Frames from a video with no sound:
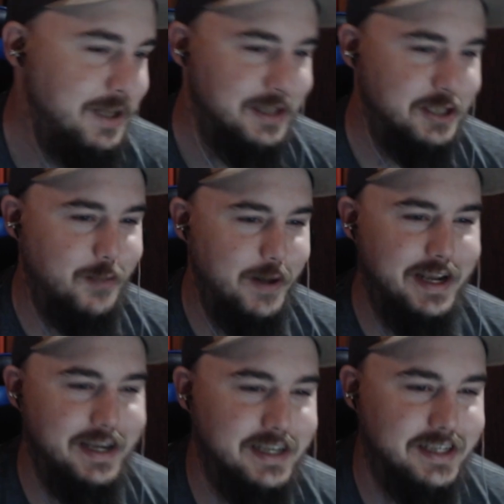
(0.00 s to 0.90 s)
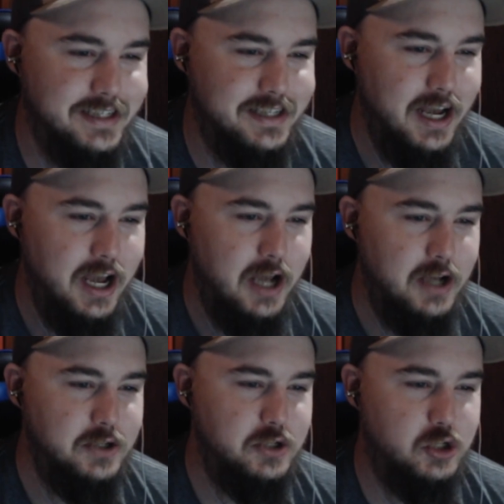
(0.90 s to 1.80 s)
This one is
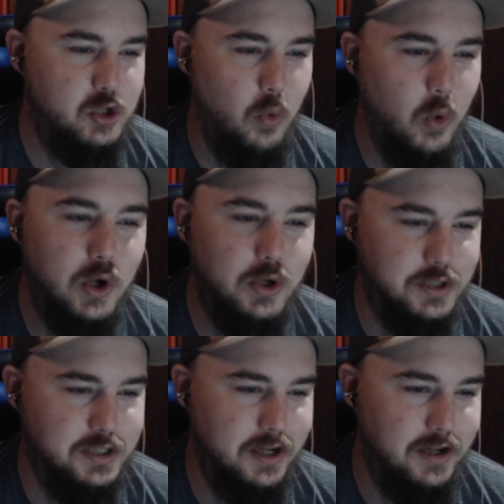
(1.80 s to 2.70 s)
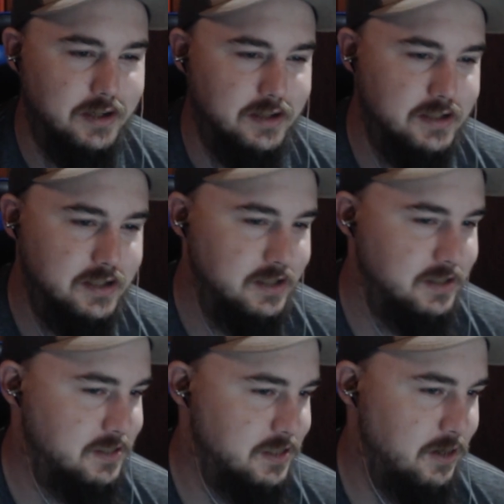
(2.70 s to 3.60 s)
Squirrel Songs,
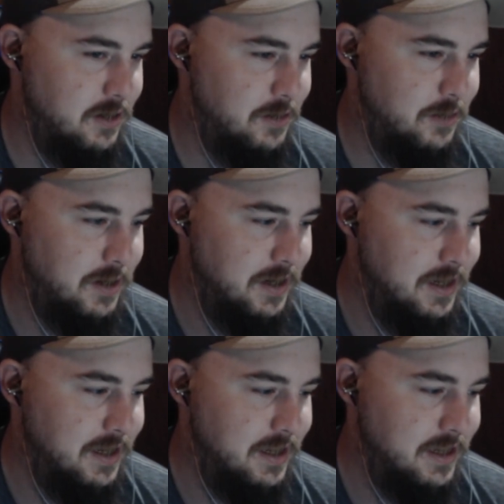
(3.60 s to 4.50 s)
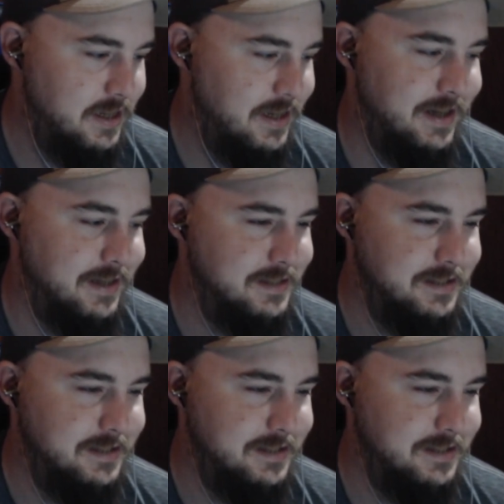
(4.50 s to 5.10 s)
so yeah.